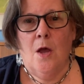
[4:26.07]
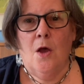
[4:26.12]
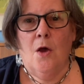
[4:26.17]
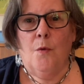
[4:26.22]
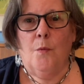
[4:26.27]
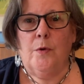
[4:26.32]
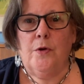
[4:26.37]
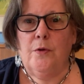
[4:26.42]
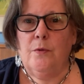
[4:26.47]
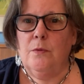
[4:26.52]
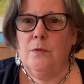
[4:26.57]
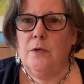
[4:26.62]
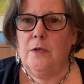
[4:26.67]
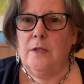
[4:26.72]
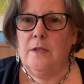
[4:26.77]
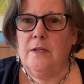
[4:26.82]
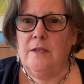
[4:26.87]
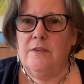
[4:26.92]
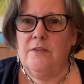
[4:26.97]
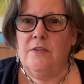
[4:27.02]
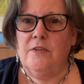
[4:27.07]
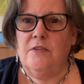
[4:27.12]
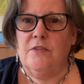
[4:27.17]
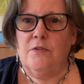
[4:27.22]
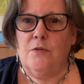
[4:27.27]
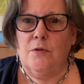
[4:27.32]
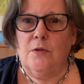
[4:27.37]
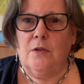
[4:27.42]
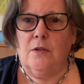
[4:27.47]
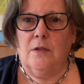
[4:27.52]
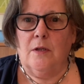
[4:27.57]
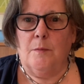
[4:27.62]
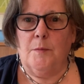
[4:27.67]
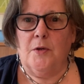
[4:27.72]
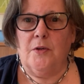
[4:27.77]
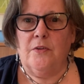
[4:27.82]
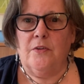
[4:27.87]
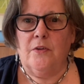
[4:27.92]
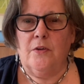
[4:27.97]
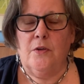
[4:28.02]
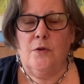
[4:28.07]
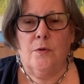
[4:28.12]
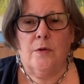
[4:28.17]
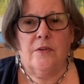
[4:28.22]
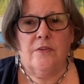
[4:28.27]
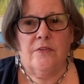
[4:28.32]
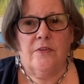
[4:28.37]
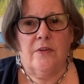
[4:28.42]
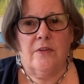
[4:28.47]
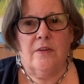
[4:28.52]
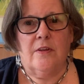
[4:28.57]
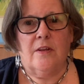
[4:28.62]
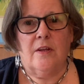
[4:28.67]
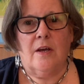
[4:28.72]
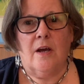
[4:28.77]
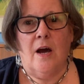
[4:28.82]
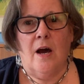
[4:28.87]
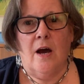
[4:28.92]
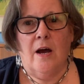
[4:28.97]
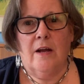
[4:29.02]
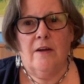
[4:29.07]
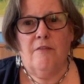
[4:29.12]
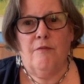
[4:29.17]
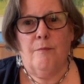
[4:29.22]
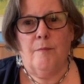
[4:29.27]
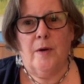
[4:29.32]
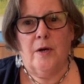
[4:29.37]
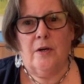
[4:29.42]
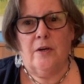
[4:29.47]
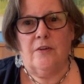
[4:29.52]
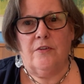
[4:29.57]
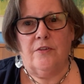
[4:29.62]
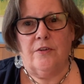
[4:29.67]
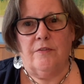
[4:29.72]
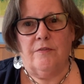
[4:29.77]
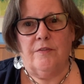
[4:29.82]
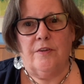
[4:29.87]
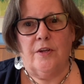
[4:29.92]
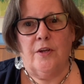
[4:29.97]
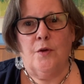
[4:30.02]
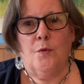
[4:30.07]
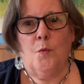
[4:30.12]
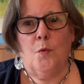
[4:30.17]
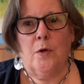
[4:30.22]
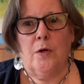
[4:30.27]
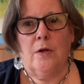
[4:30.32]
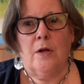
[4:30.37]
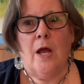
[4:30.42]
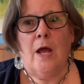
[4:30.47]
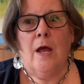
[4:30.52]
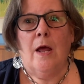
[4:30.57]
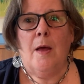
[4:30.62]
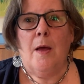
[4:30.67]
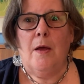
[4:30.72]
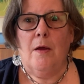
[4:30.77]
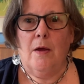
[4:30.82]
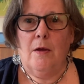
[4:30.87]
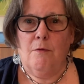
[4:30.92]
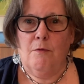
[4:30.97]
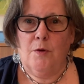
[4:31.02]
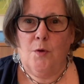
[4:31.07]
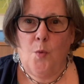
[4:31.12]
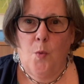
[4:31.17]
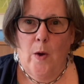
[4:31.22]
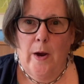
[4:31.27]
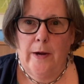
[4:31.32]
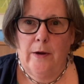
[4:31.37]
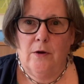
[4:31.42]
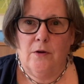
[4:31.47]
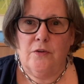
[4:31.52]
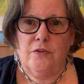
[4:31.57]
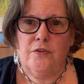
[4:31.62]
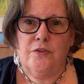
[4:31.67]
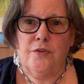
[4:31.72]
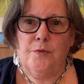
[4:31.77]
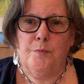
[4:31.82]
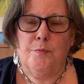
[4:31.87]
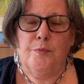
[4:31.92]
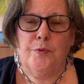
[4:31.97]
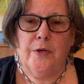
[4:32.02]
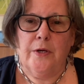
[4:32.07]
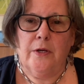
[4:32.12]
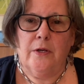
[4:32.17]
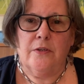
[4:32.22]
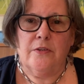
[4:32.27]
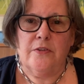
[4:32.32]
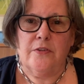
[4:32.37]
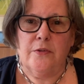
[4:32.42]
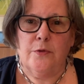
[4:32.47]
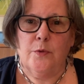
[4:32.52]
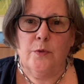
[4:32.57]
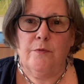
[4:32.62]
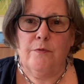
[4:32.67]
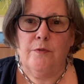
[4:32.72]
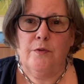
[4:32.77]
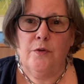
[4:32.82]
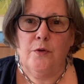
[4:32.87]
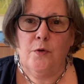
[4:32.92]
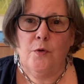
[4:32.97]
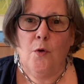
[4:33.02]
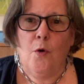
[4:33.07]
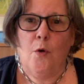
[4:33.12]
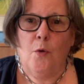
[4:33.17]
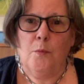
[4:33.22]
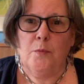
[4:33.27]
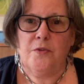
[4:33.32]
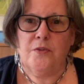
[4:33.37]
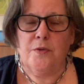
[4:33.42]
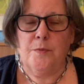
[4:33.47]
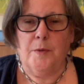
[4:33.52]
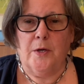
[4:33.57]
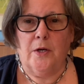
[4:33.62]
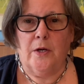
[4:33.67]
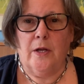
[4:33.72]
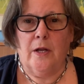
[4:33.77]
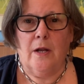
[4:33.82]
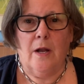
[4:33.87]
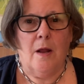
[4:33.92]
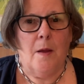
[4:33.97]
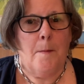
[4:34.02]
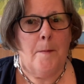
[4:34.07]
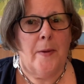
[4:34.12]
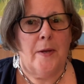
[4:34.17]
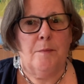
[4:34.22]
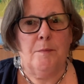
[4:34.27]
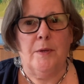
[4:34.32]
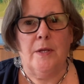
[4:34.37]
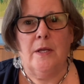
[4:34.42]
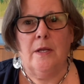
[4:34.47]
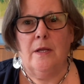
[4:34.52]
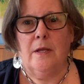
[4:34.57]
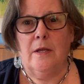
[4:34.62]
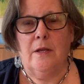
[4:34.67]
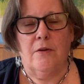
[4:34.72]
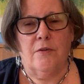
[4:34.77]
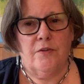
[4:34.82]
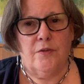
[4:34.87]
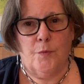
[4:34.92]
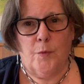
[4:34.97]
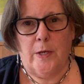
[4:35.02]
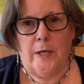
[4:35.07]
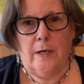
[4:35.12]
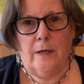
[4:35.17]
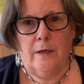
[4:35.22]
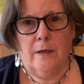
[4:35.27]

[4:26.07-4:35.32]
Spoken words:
When you look at these historical numbers, you can see that the kind of market shift it would require to bring a slew of new homes to market might be years away,